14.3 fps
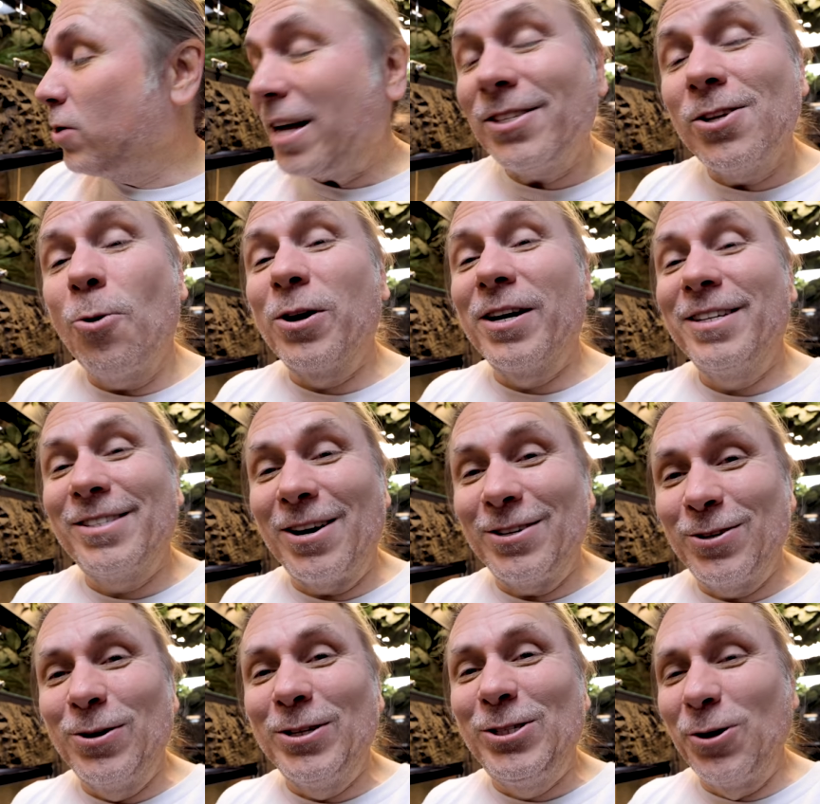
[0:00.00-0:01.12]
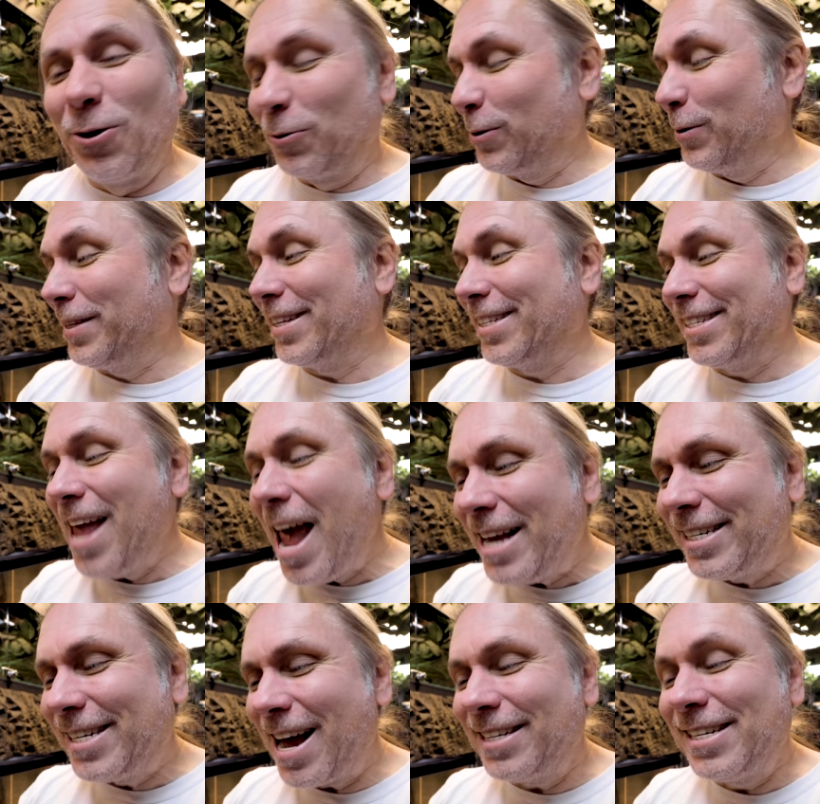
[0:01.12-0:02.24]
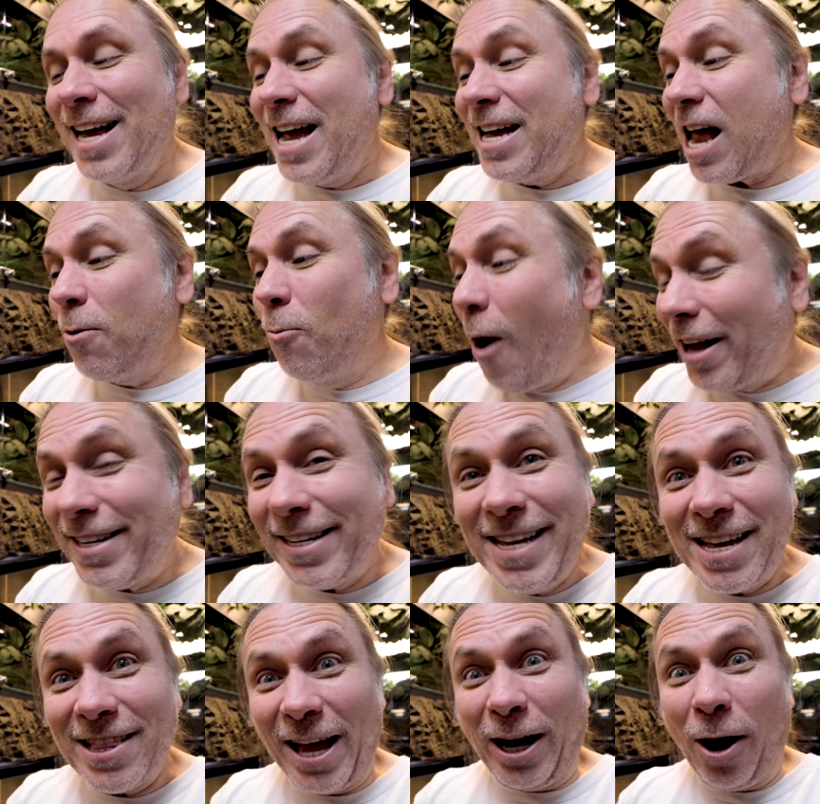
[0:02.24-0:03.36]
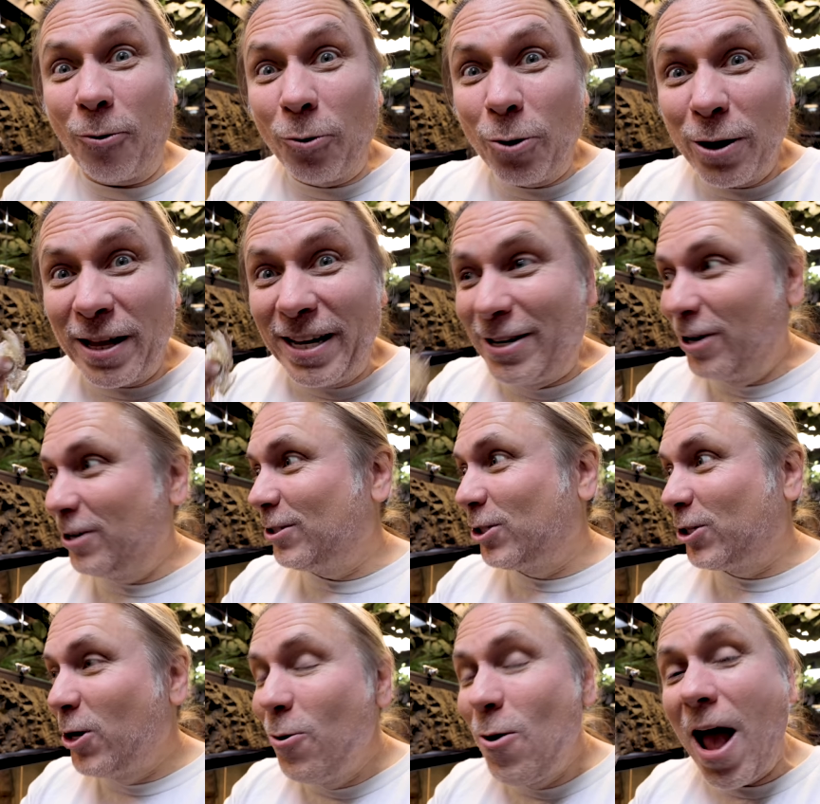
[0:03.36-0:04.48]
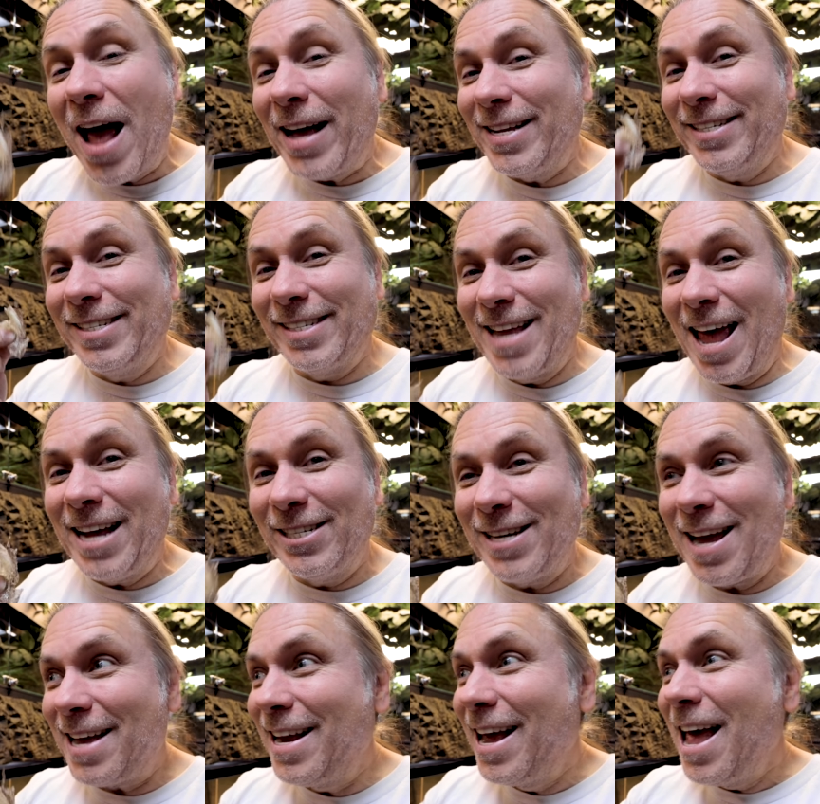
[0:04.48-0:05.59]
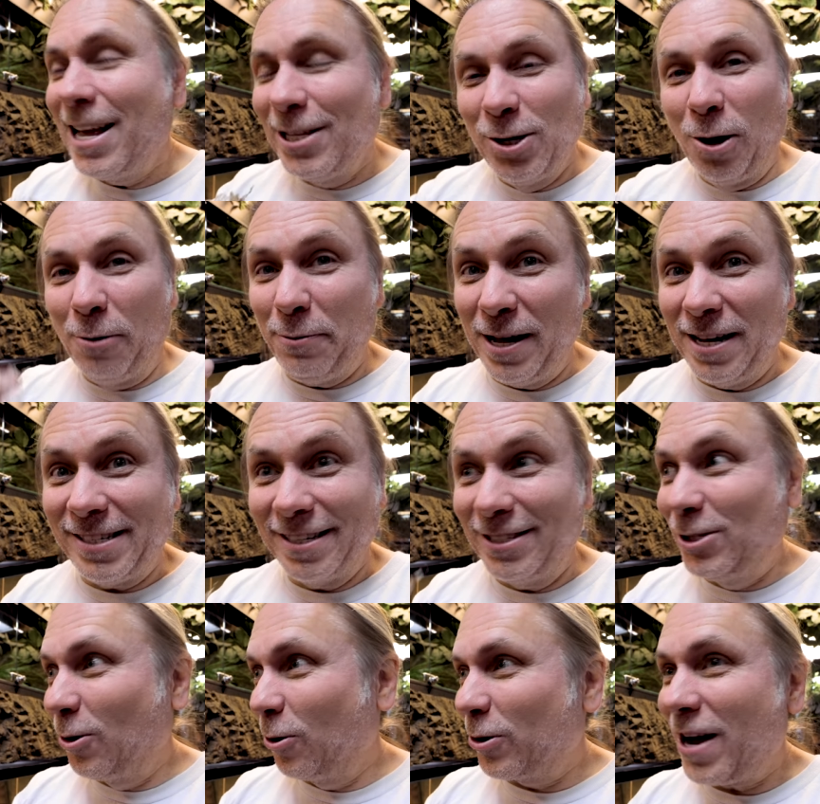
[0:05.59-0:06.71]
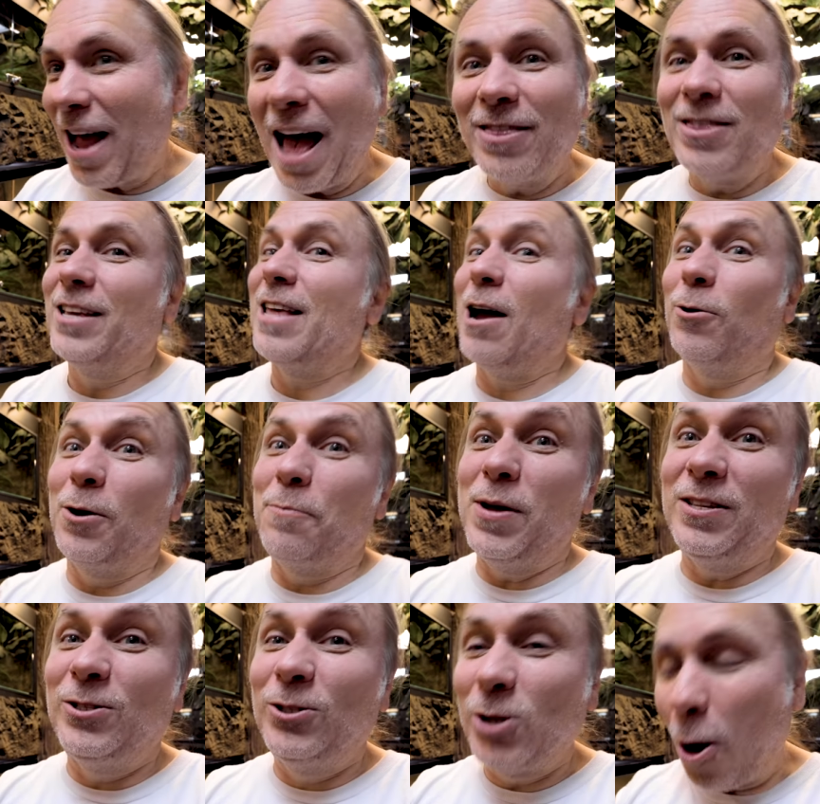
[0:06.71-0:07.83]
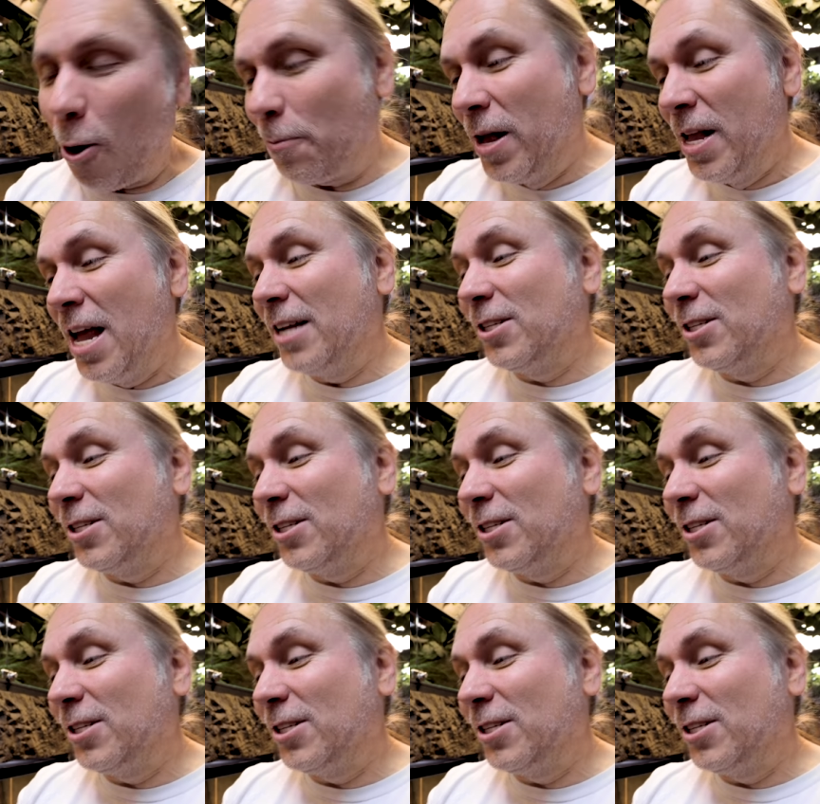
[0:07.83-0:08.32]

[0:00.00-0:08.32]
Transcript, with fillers: You guys know we're gonna start doing jewelry with the snake sheds, and I wanted to get like a really good two-headed snake shed and do a piece of jewelry. I think that would have been dope.